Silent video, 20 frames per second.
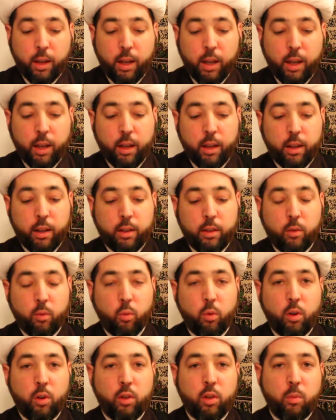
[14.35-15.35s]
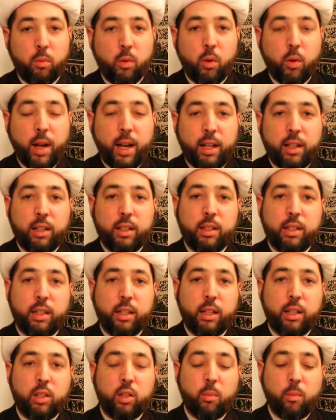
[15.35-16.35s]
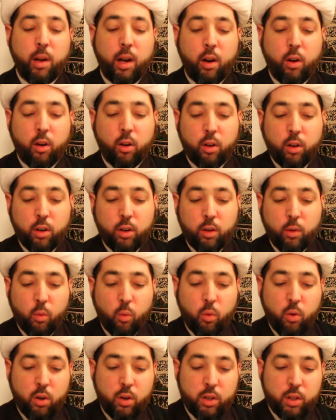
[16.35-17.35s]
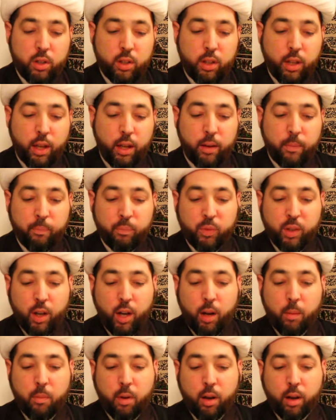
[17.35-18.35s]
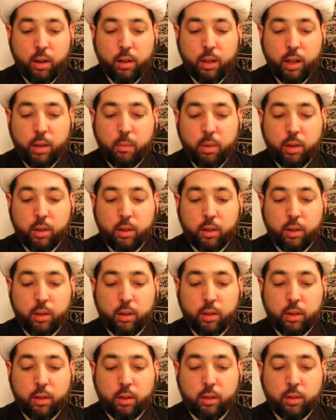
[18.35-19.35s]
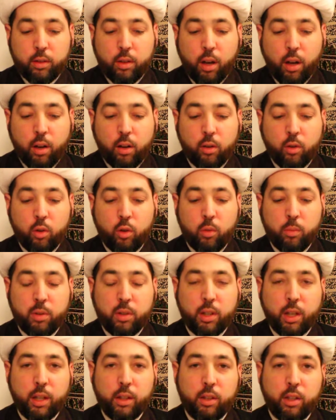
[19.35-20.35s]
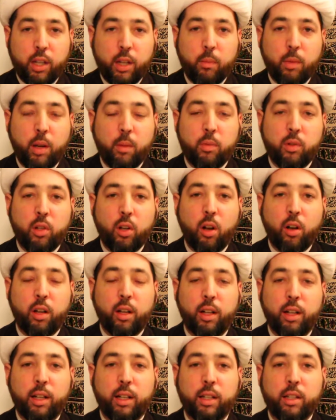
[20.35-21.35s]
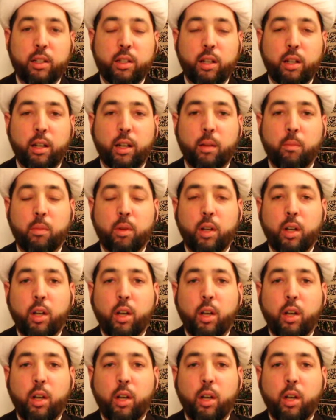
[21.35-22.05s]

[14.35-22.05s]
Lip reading: and one of the miraculous things about her was that Aban ibn Taghlub said to Imam Sadiq alayhi salam.